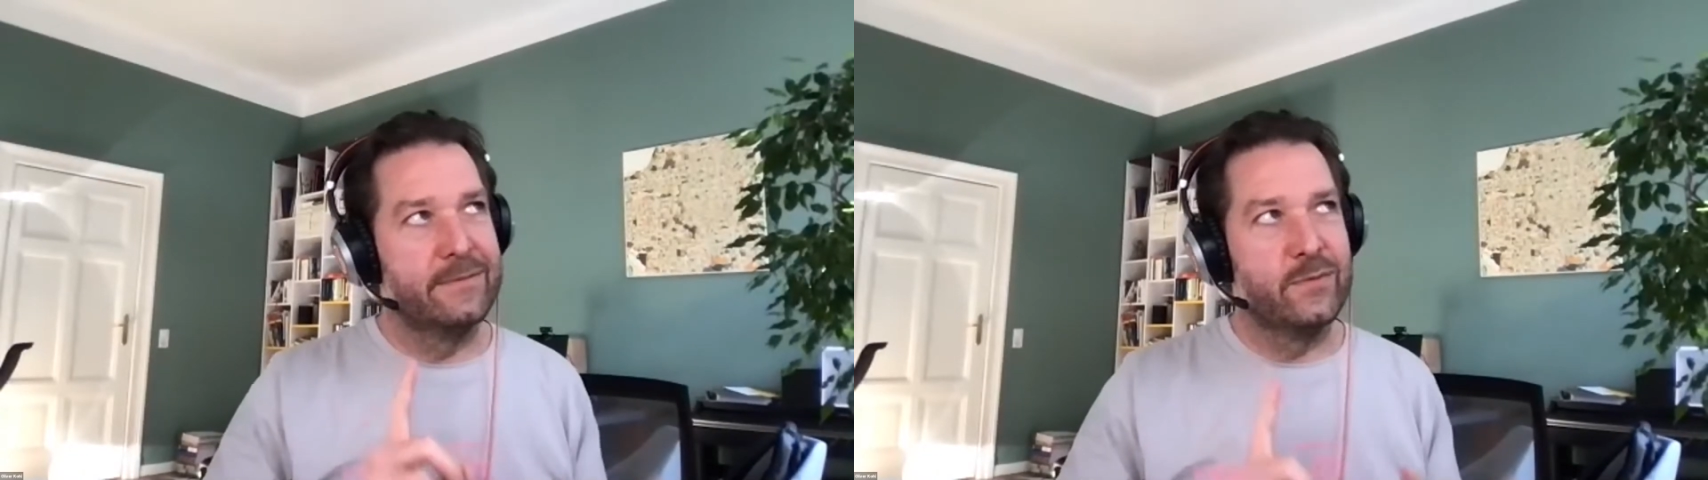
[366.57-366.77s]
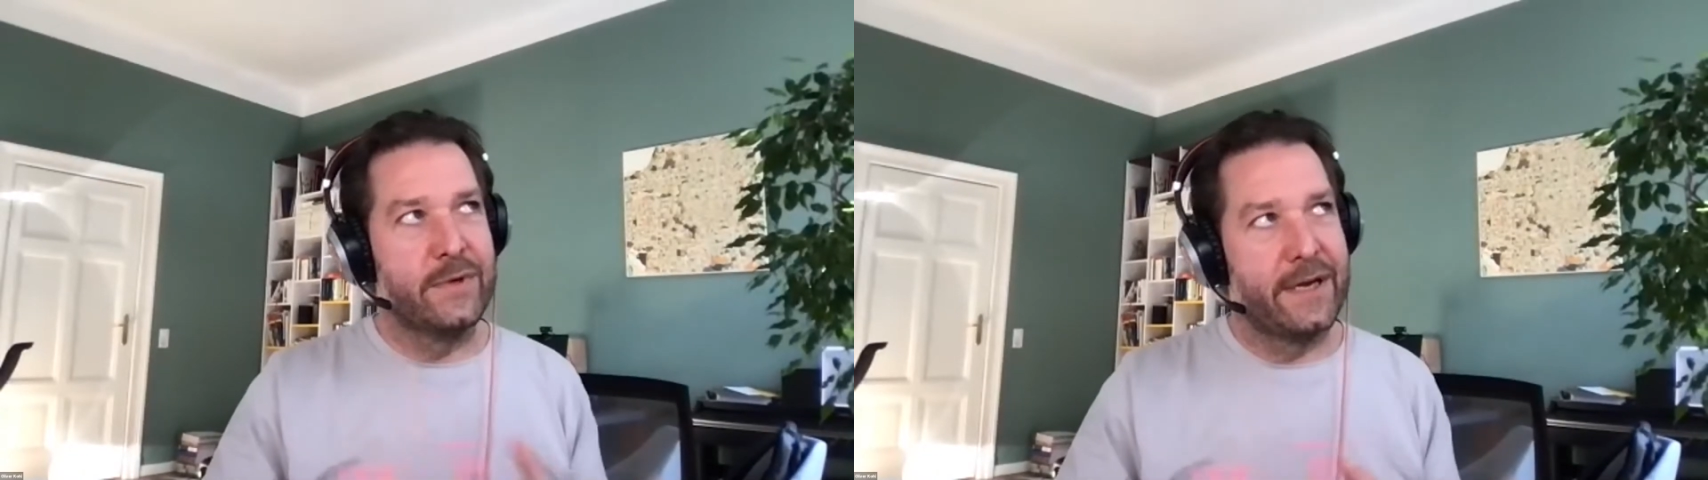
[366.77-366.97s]

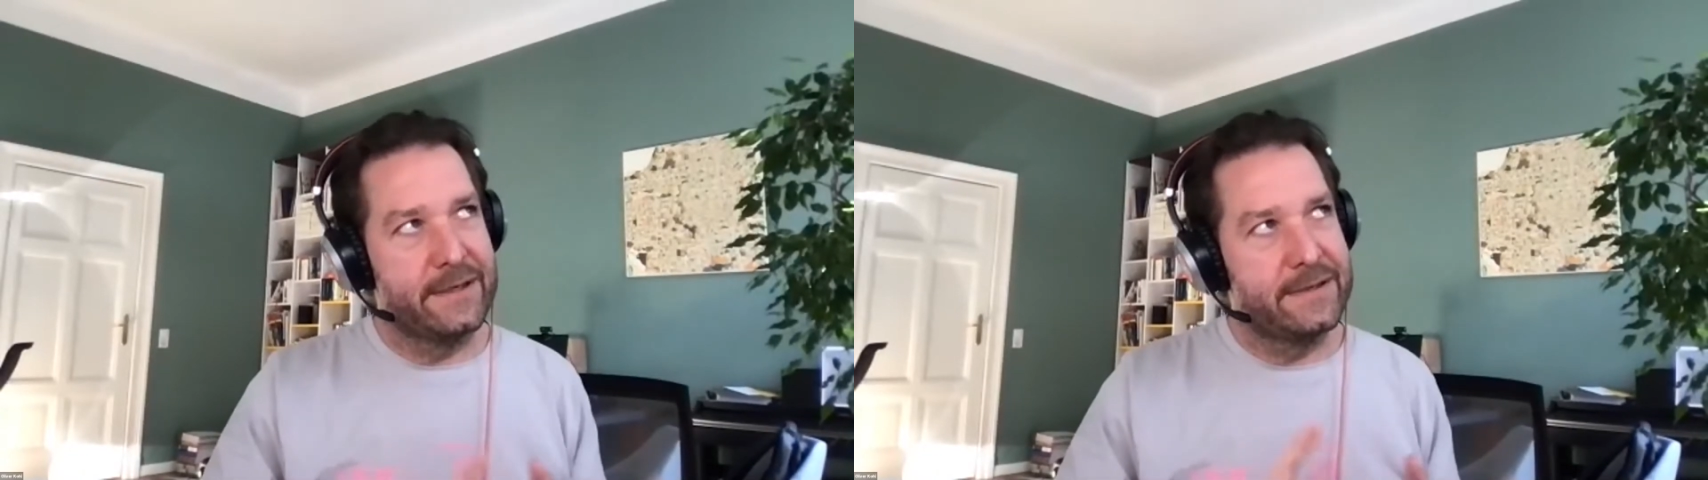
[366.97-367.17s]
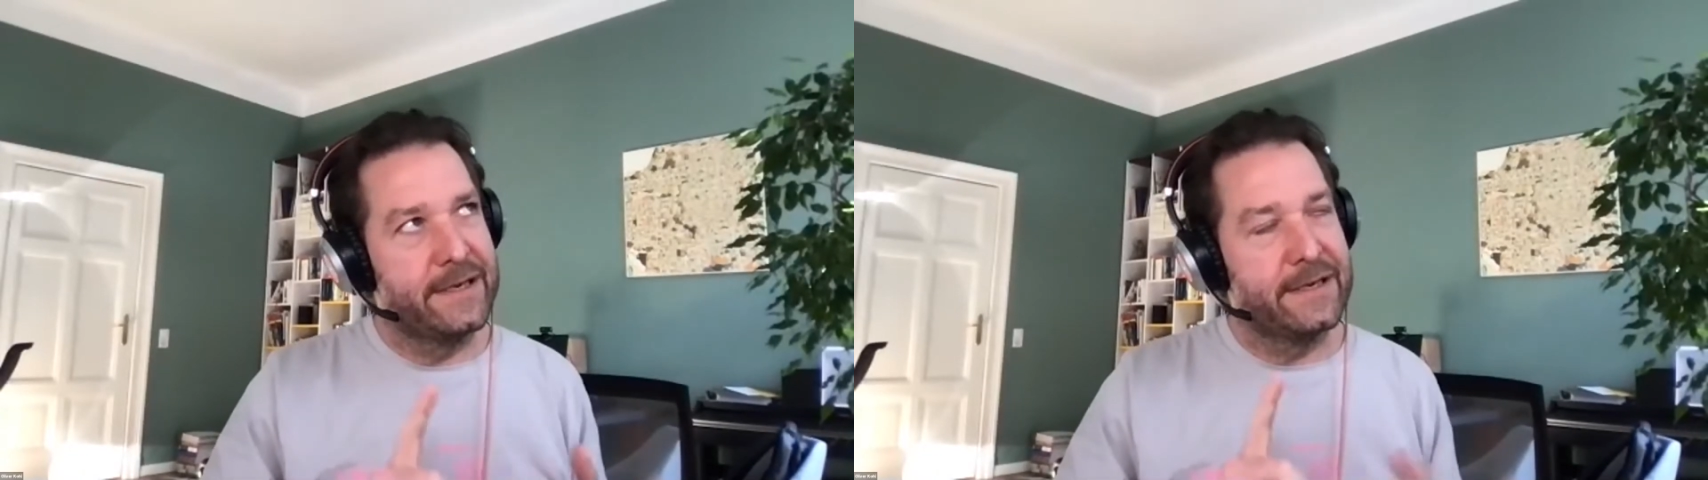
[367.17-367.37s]
one
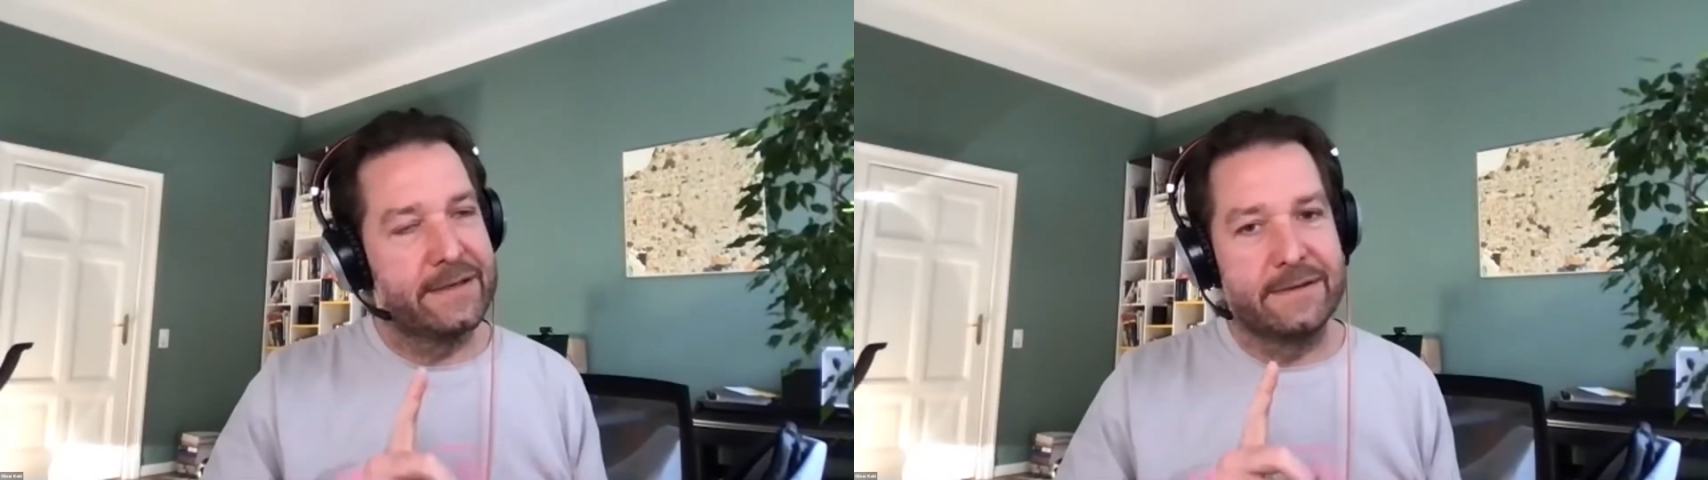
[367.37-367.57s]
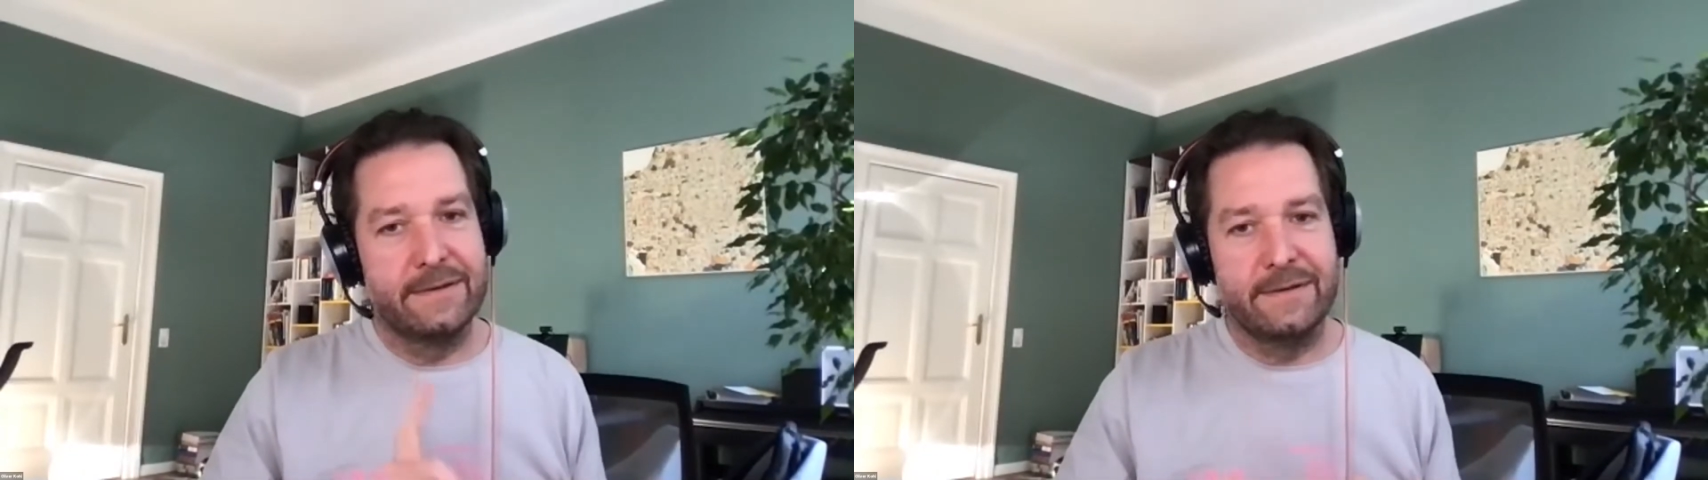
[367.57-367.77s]
architect,